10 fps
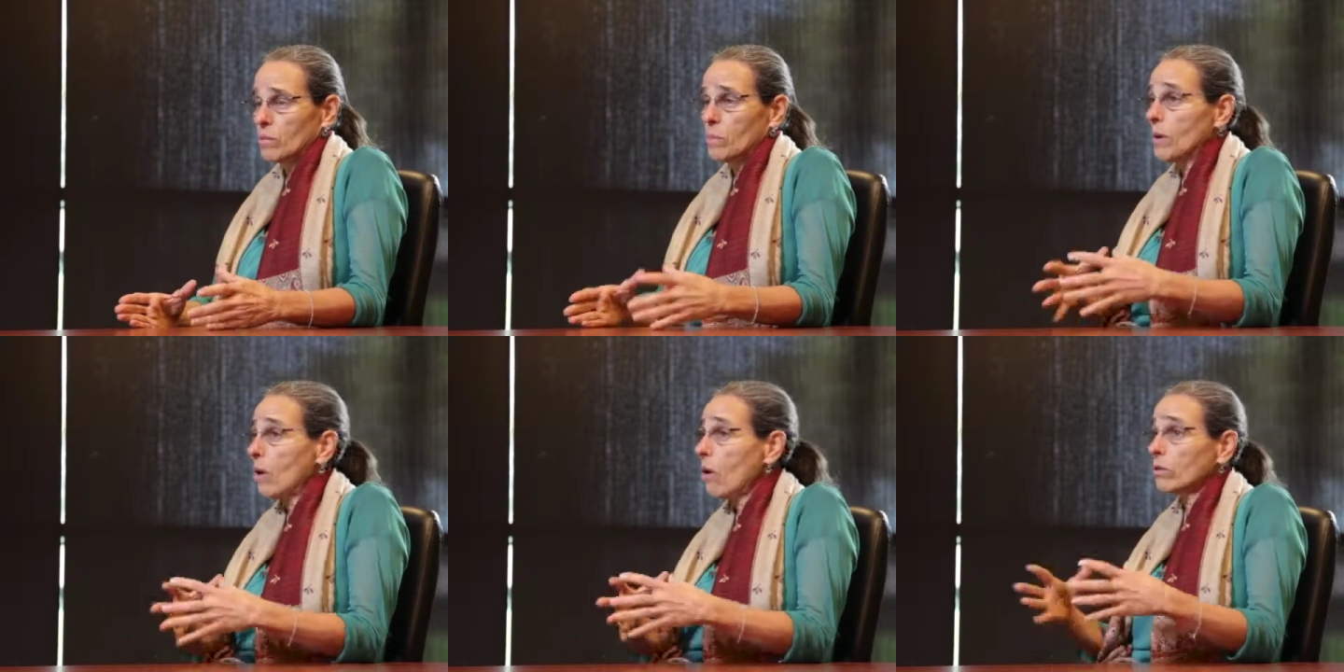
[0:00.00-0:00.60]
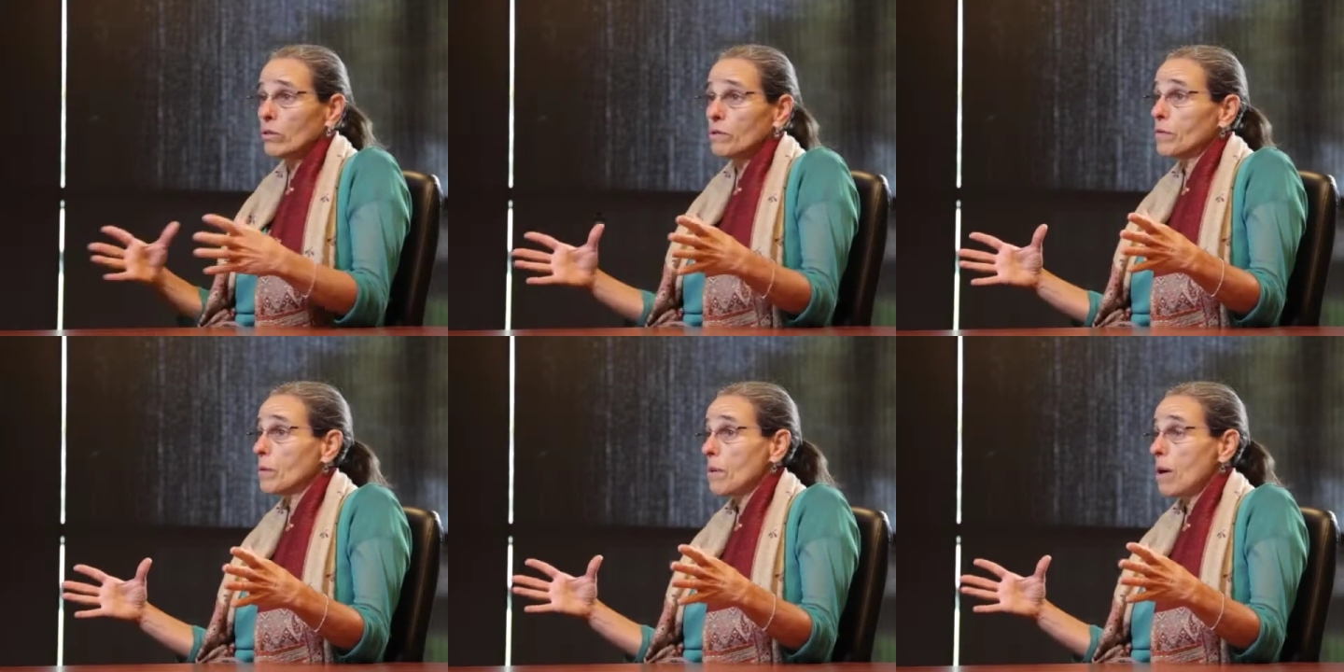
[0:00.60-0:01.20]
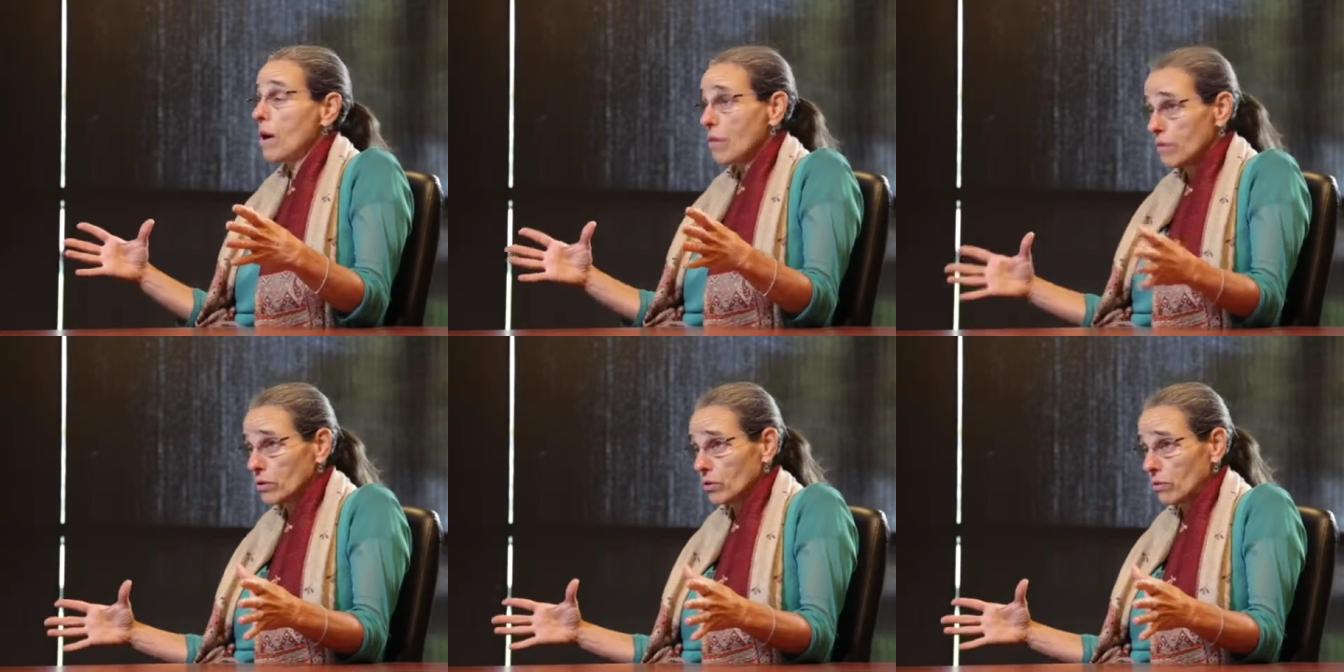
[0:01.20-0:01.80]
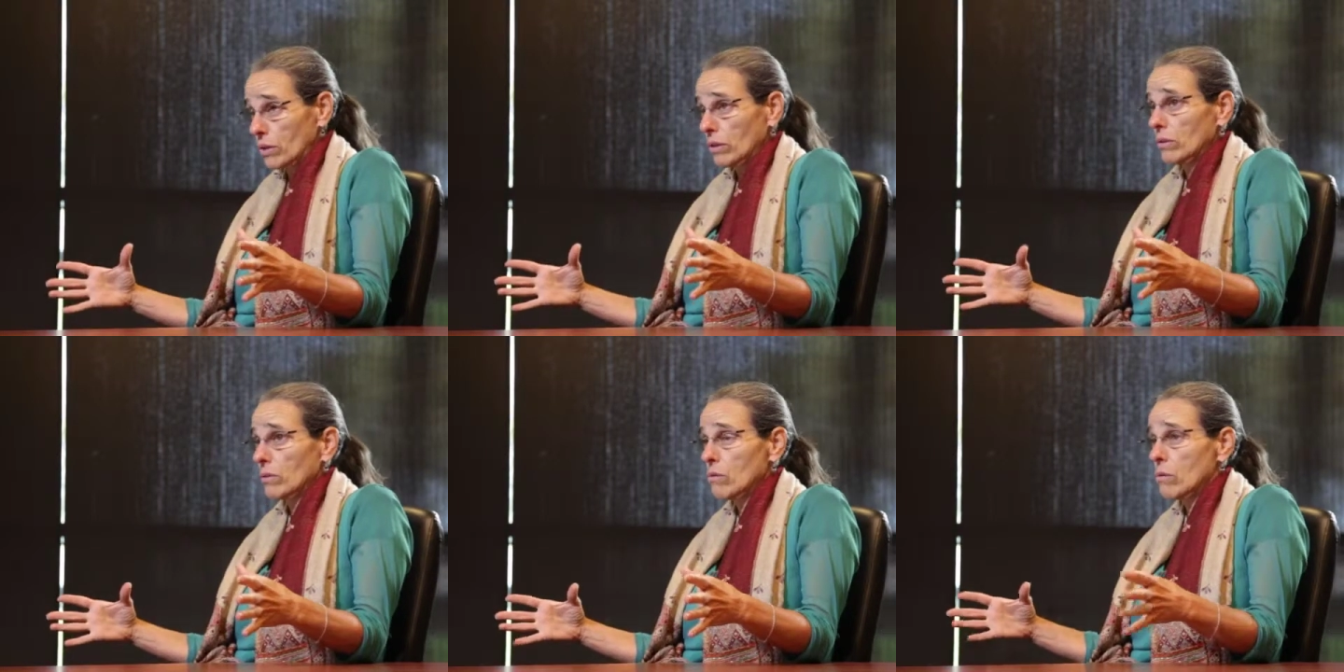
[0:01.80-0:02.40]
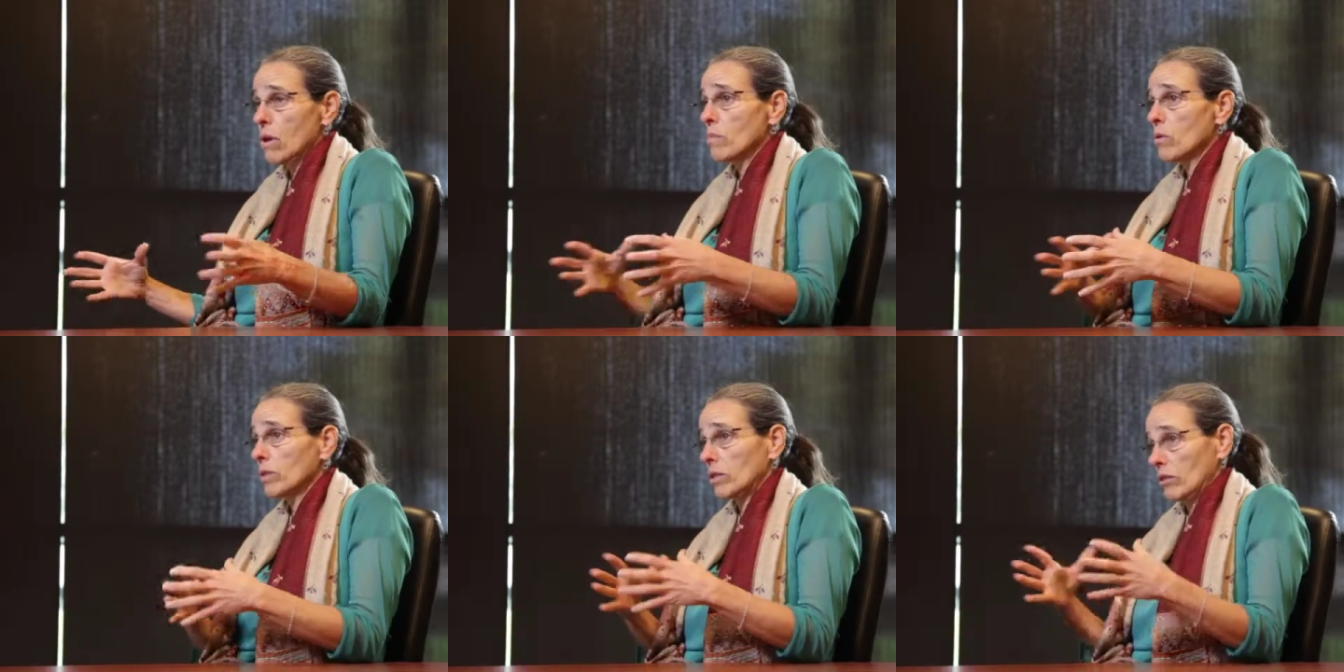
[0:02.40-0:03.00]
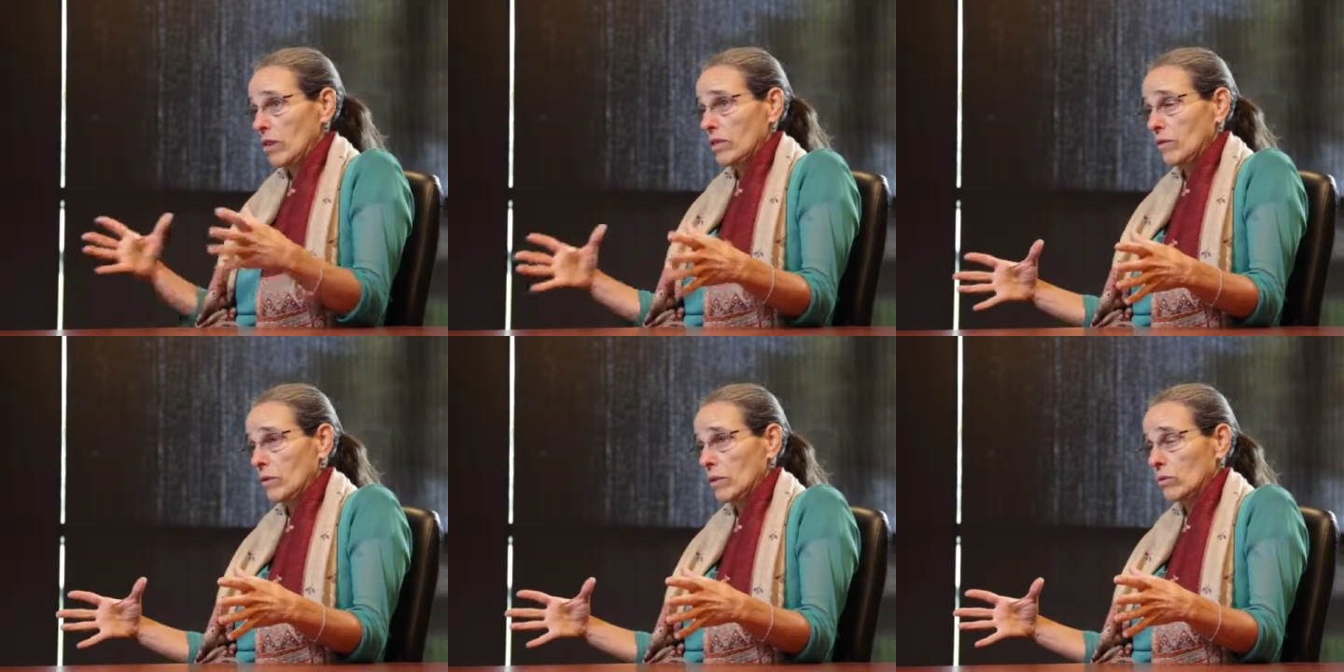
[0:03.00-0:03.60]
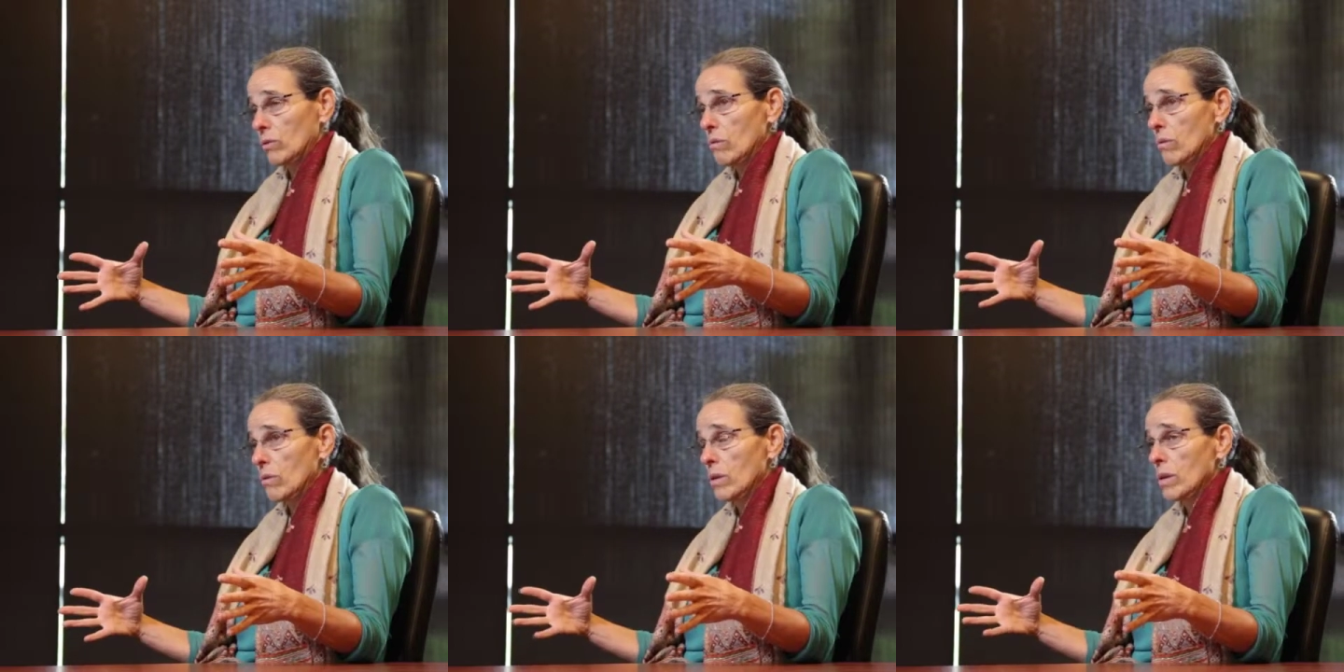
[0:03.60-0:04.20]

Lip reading: but also for other students who are more successful in school,